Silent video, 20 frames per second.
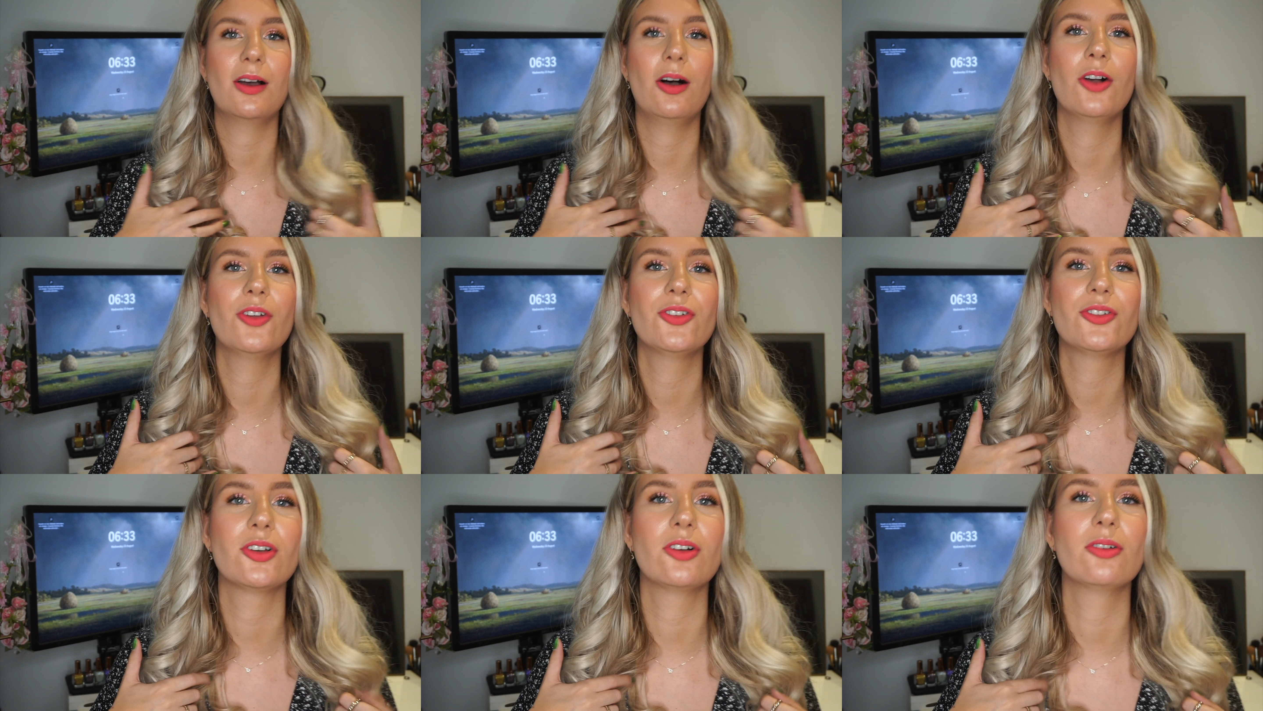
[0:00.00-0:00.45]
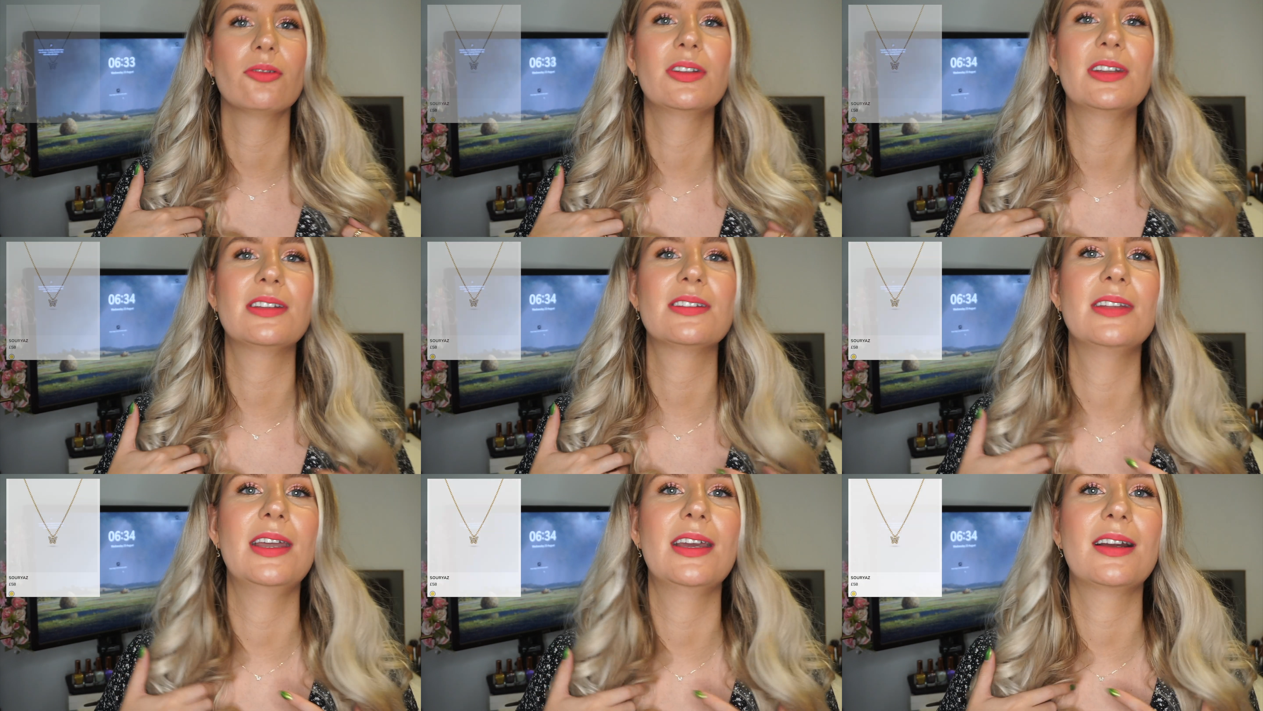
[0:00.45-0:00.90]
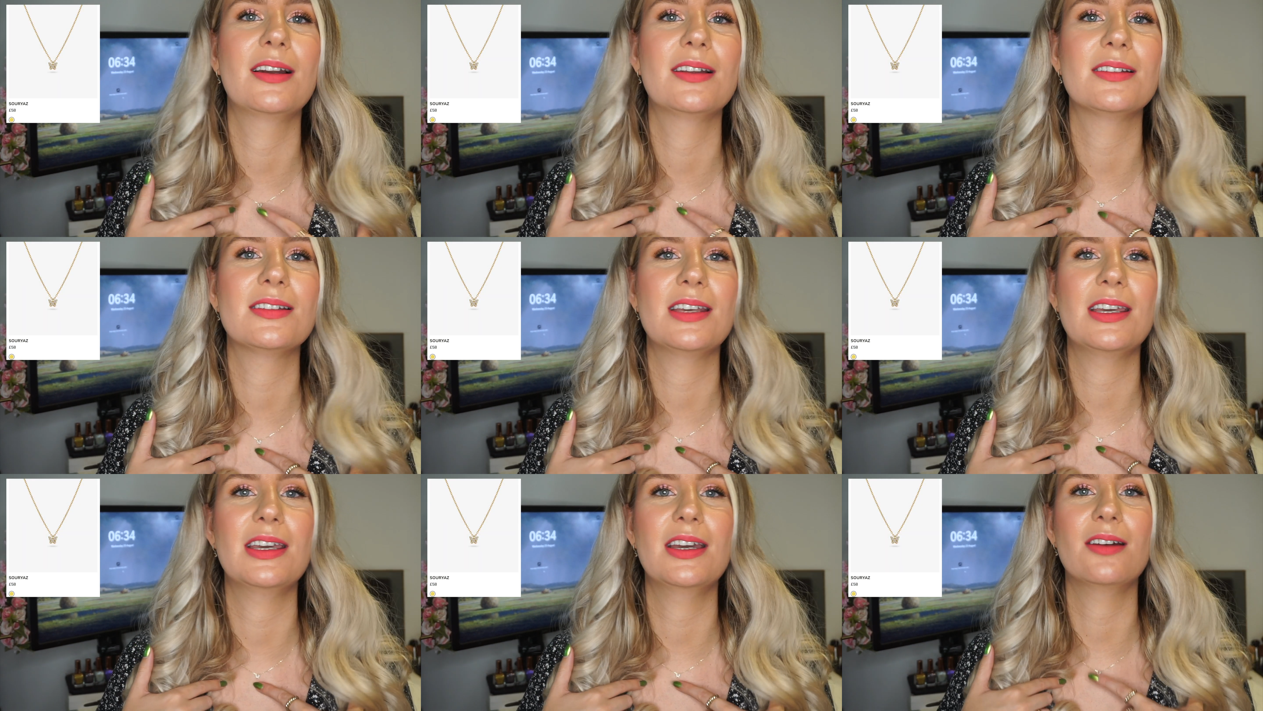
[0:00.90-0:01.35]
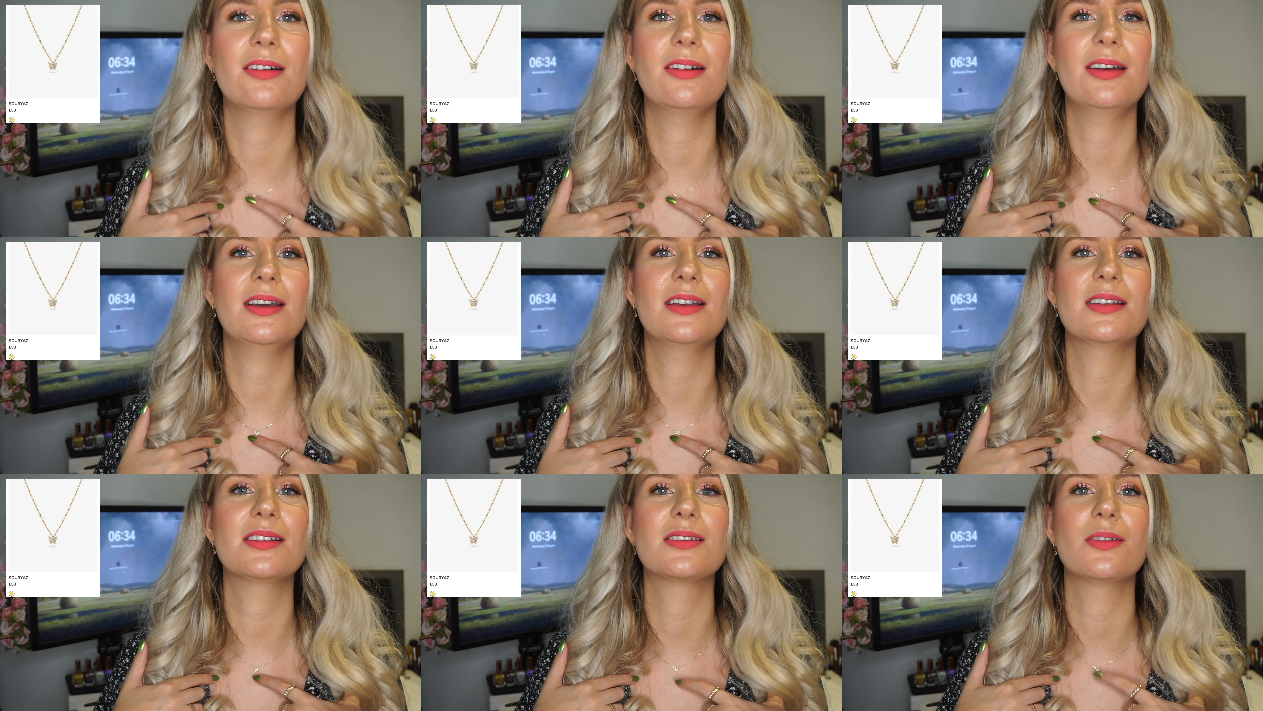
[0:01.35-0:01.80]
Also, this necklace here
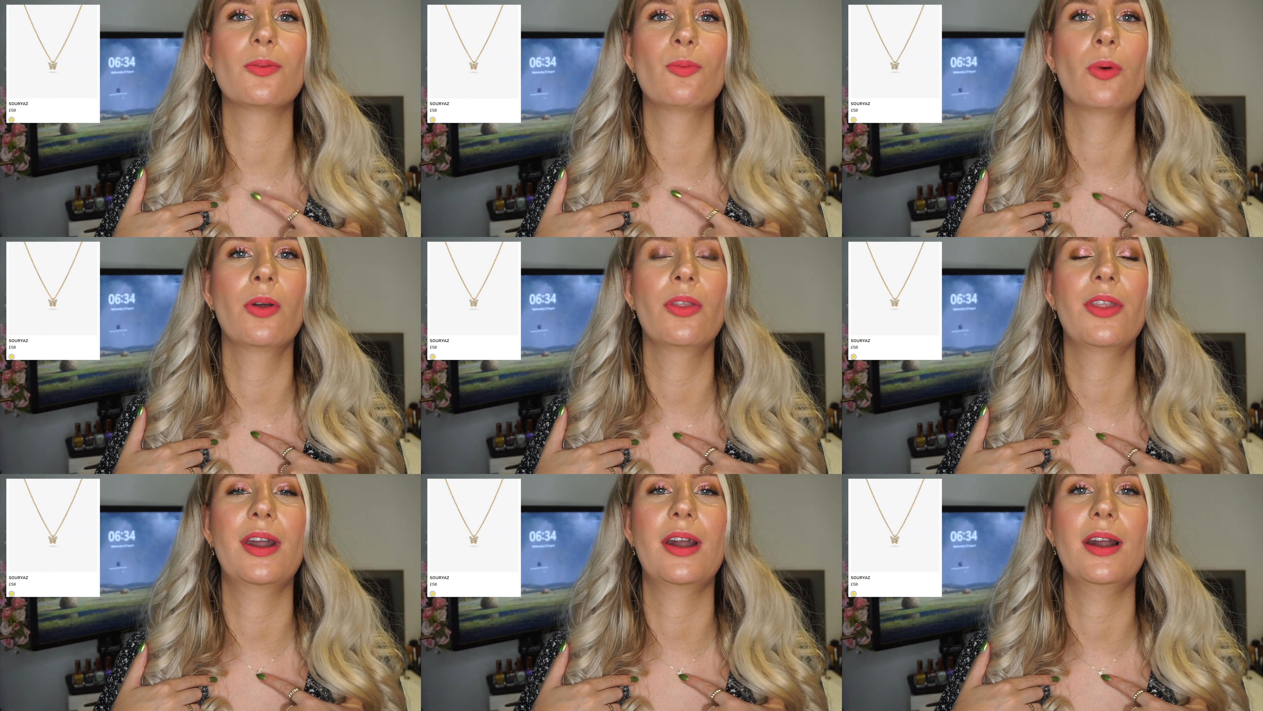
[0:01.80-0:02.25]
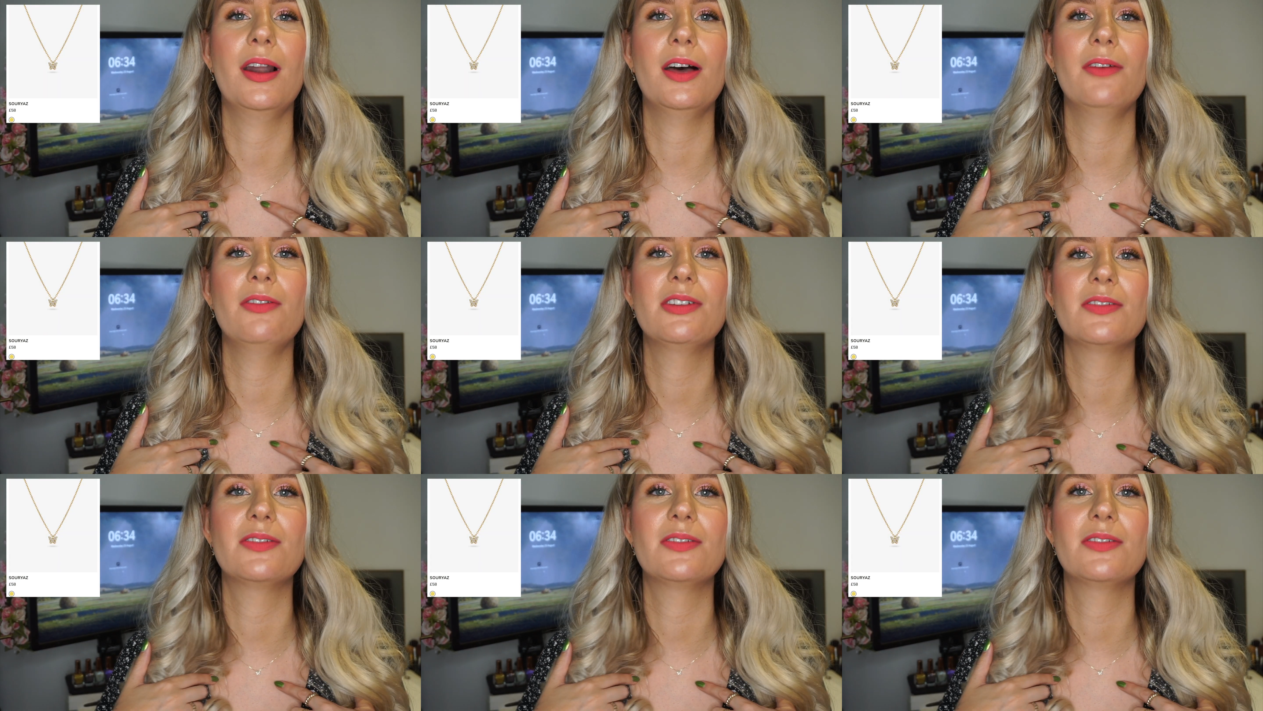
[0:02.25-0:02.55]
is one that I love.